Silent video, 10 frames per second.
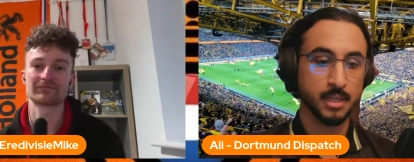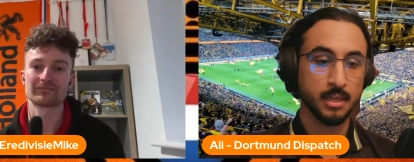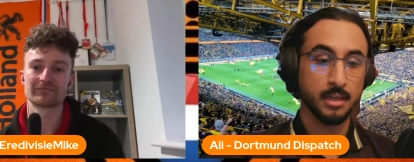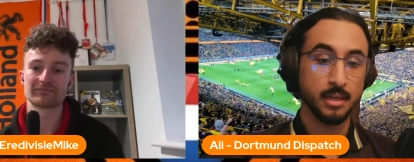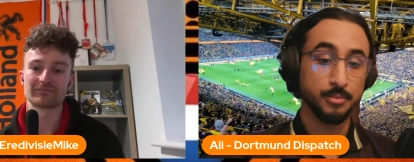
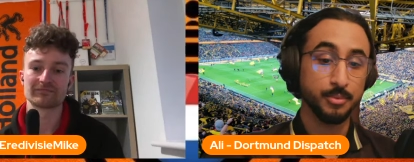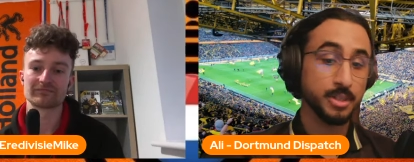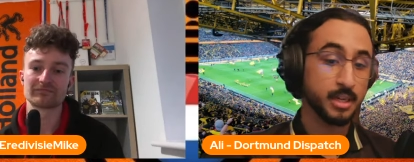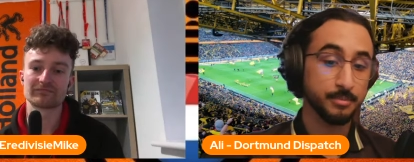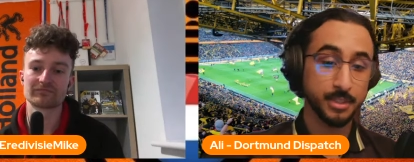Speaker 1: Well, yeah,
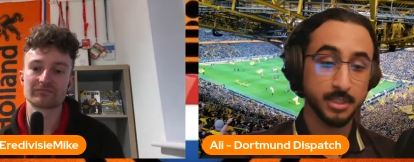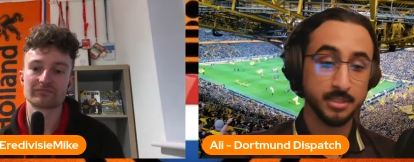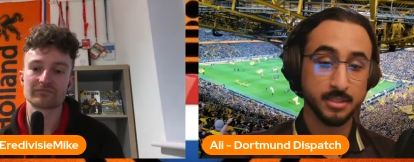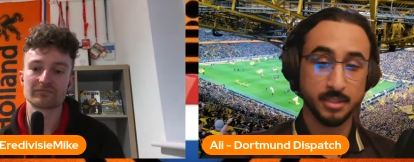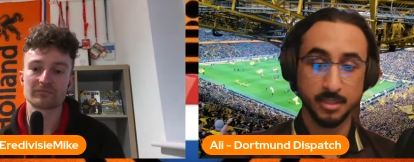because
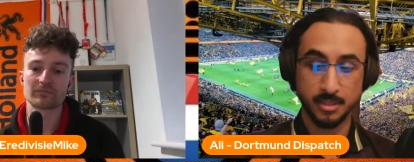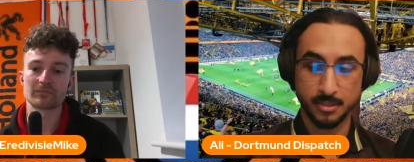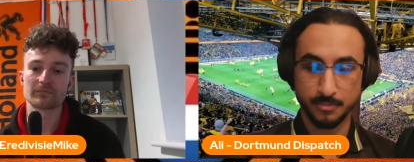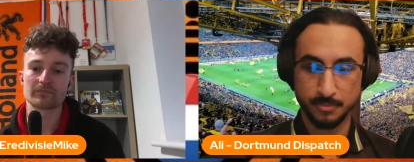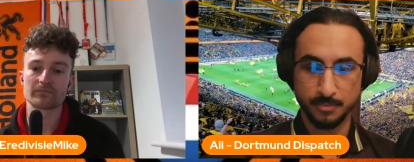the,
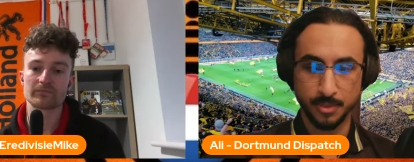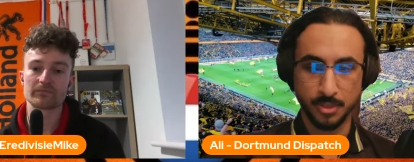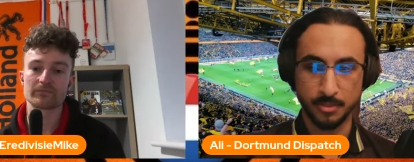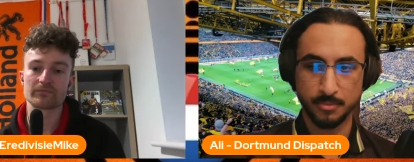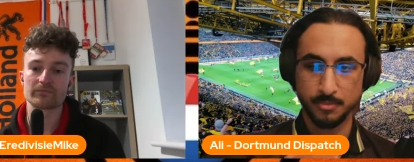you know,
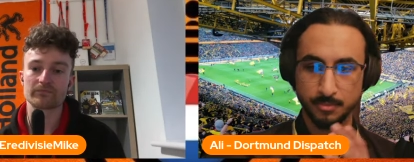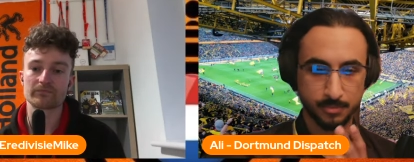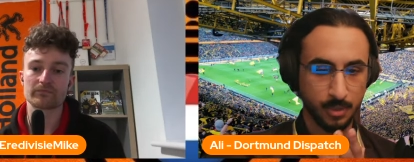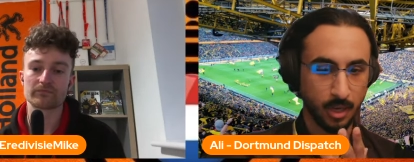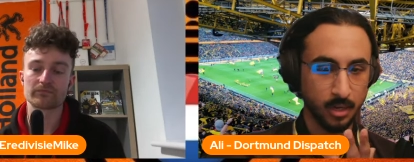
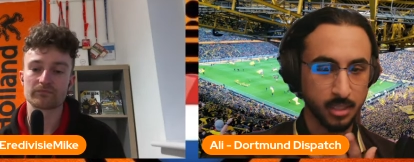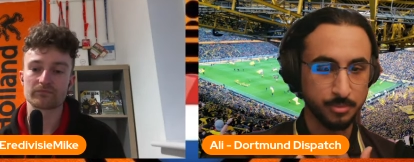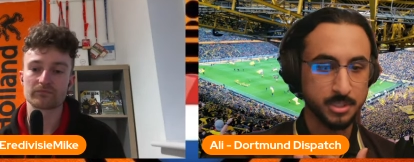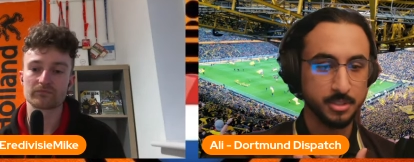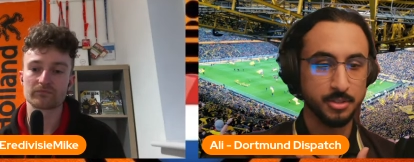like we
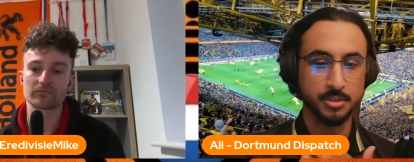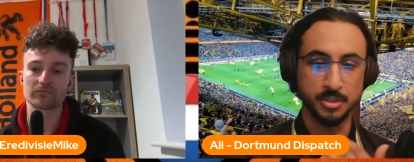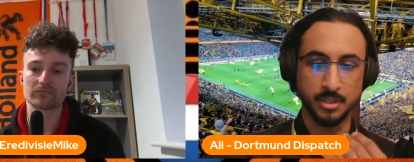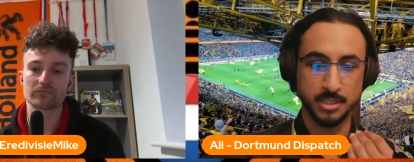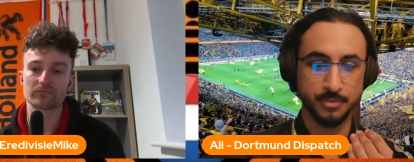said earlier,
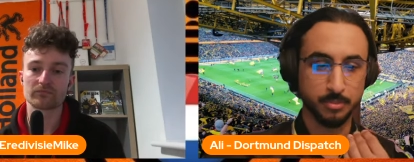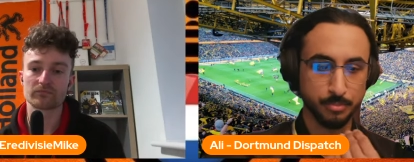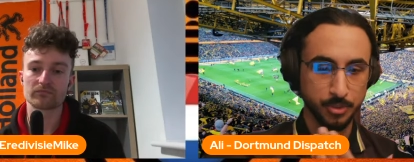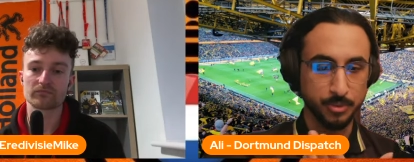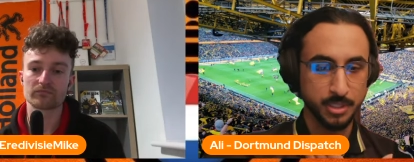it's a very
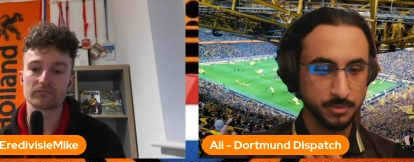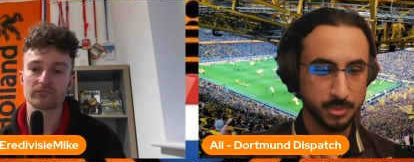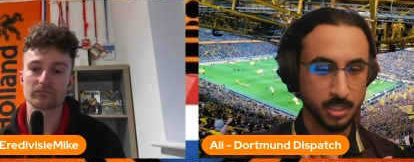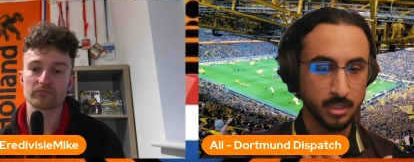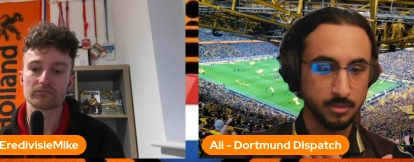progressive
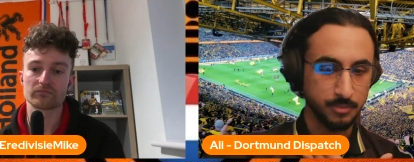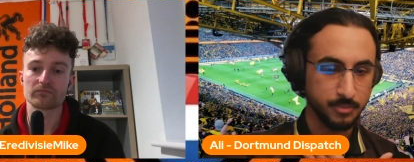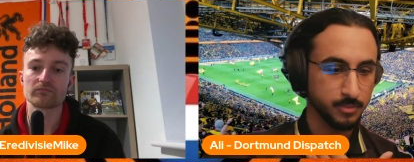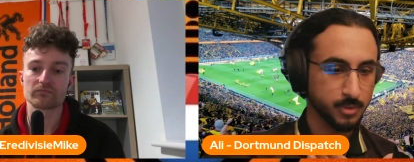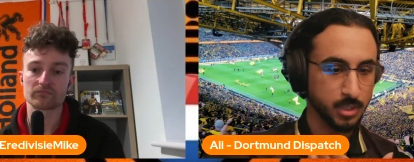style
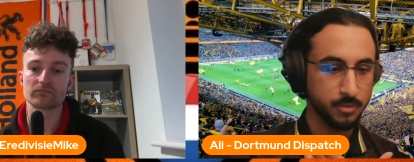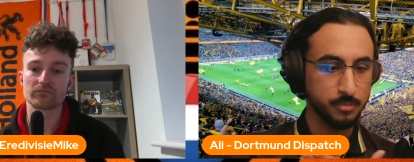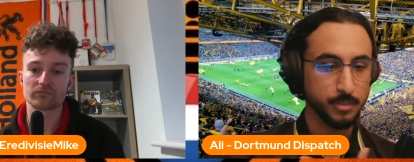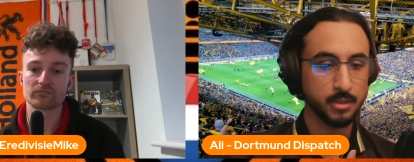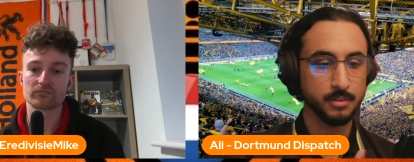of
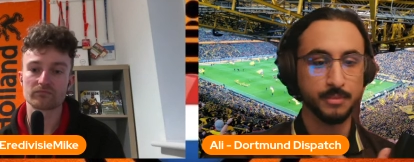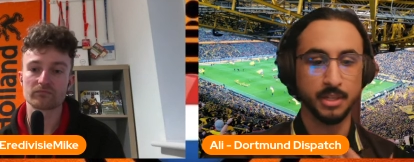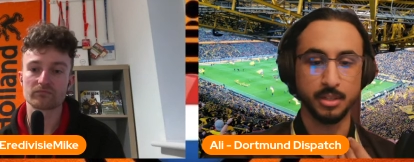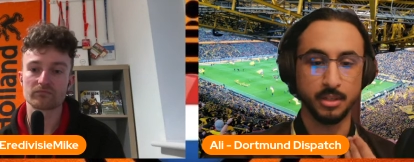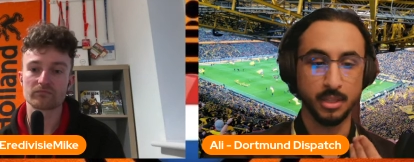football, and
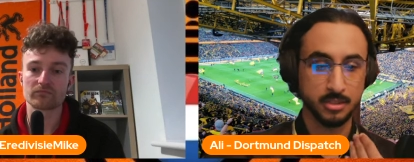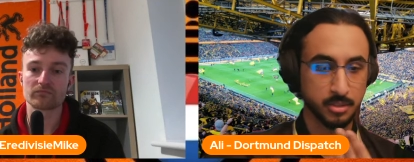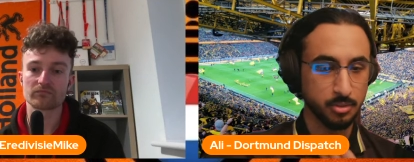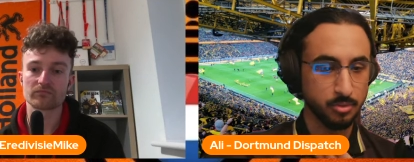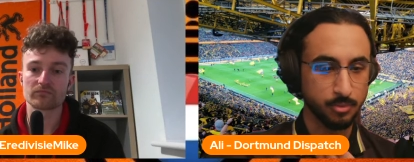they like to go
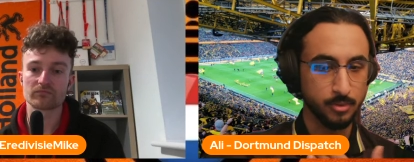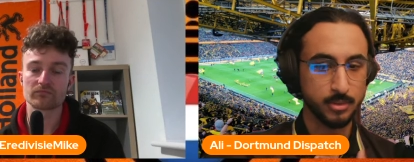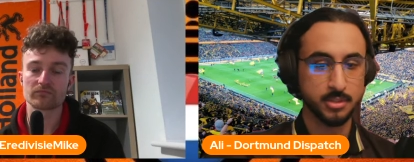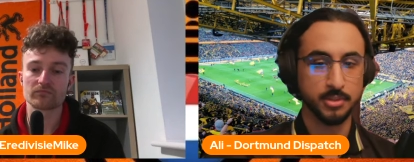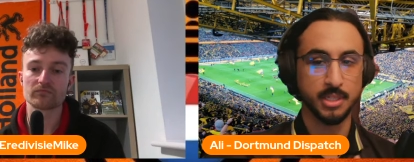forward.
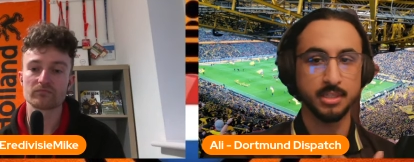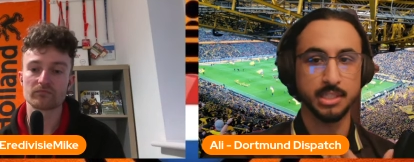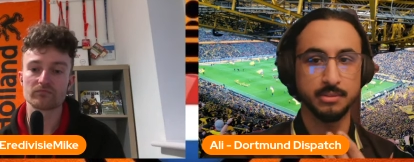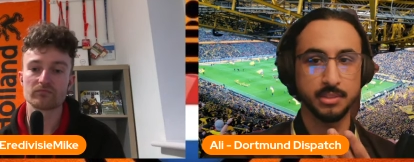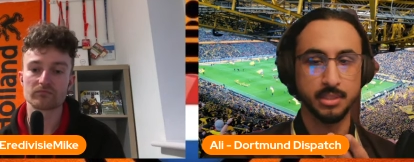So that
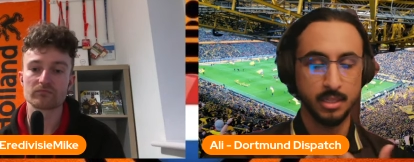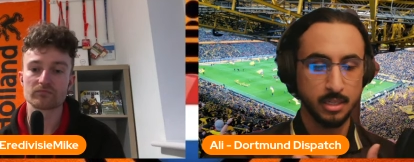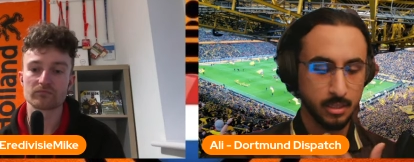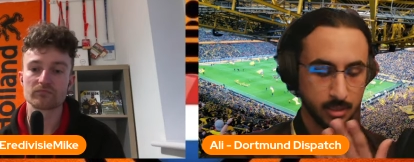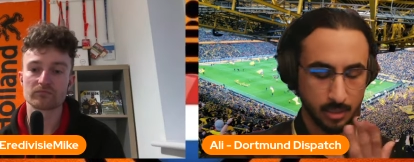leaves,
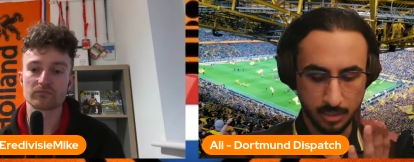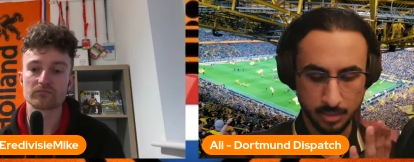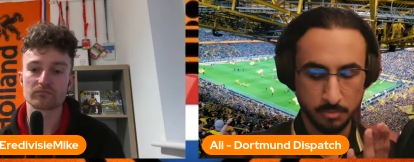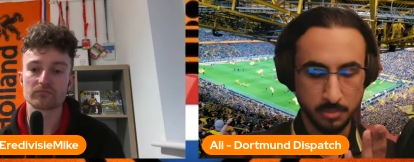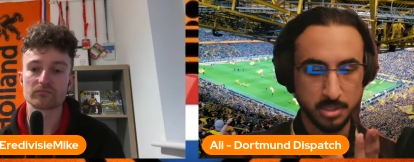I think you
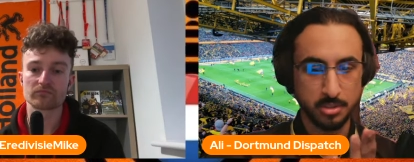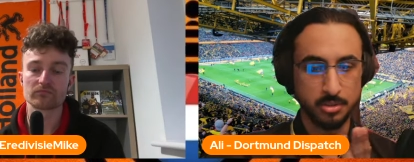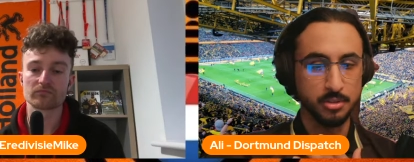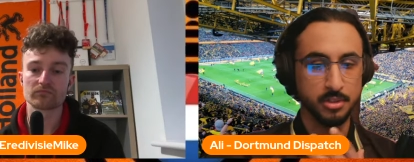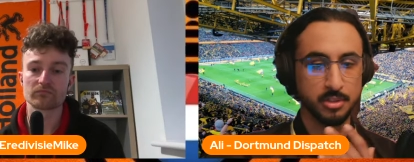mentioned it
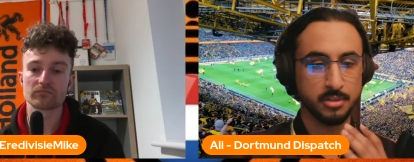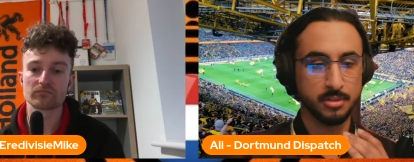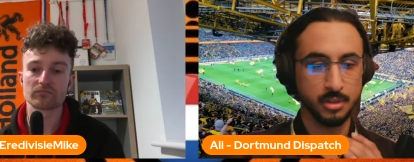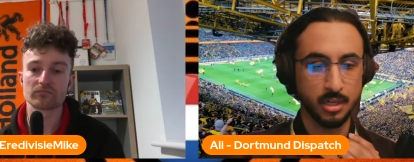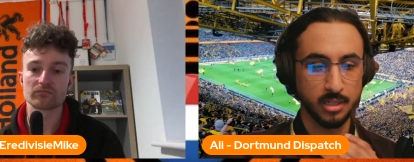earlier,
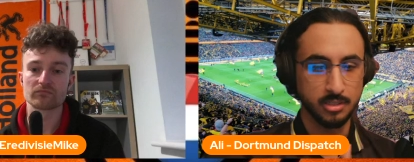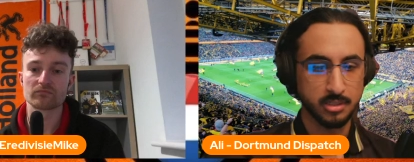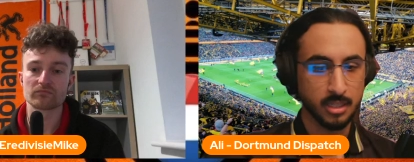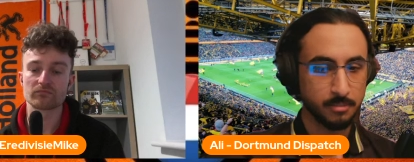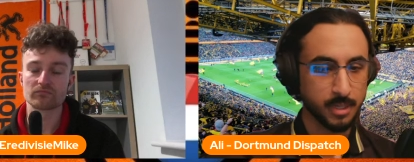your
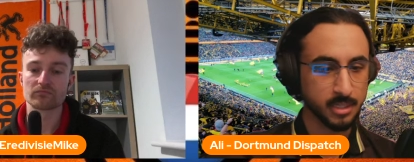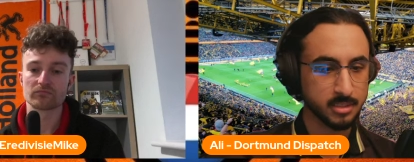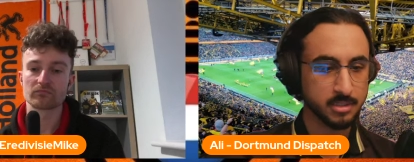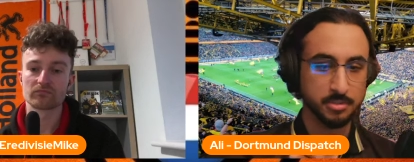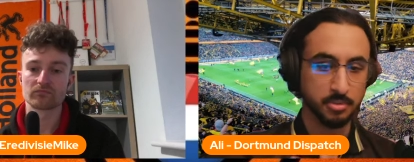center
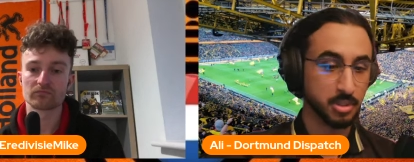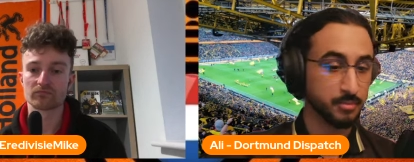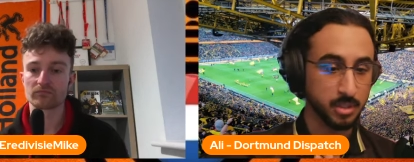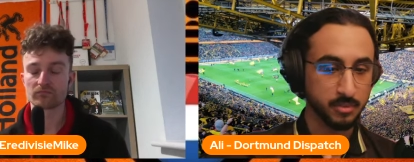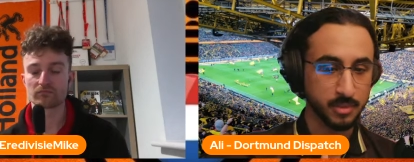backs or even your
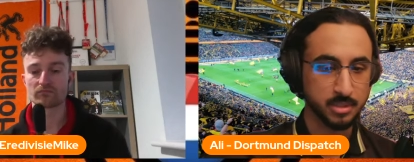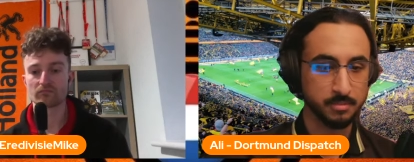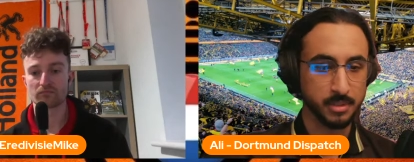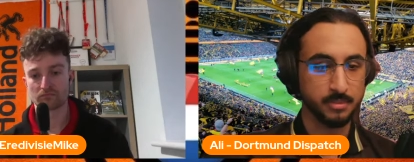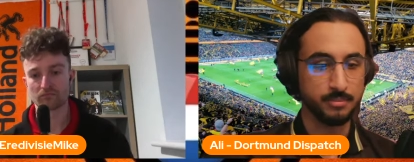defensive
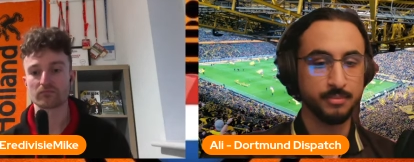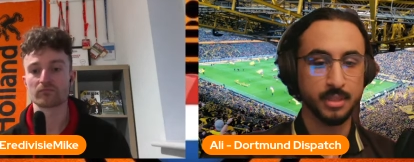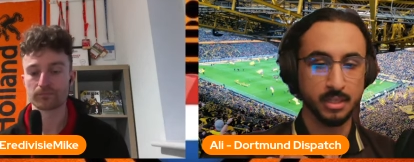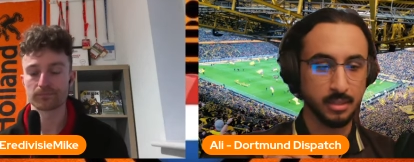mid, like